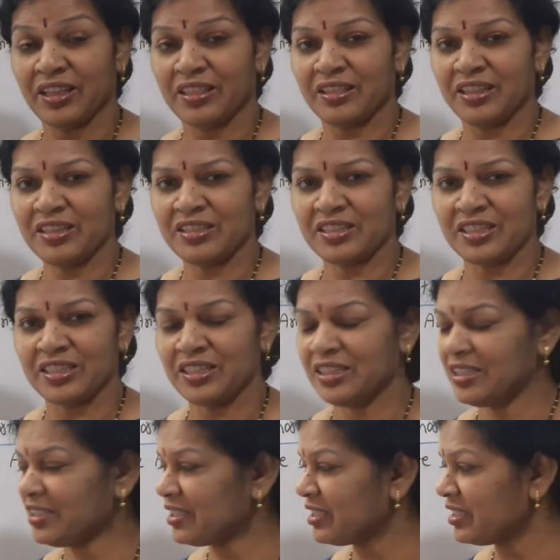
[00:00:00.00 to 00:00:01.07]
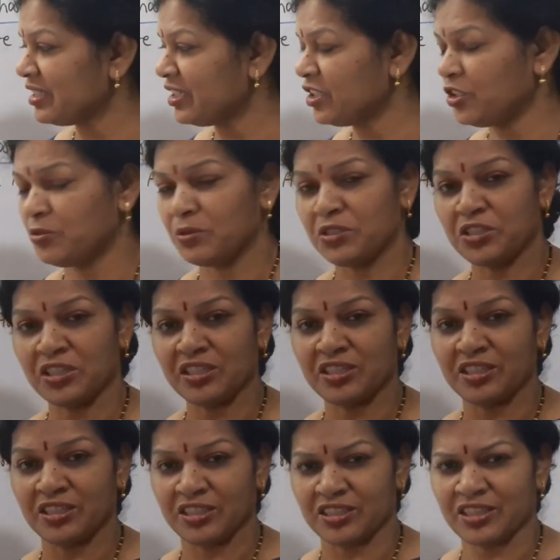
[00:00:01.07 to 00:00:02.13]
This is individual
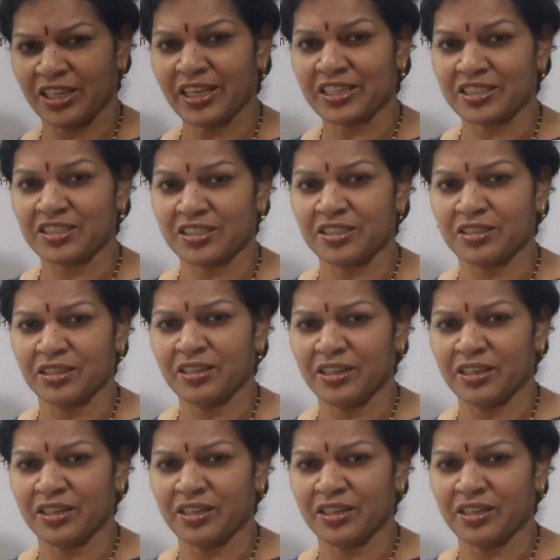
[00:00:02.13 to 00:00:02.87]
series X.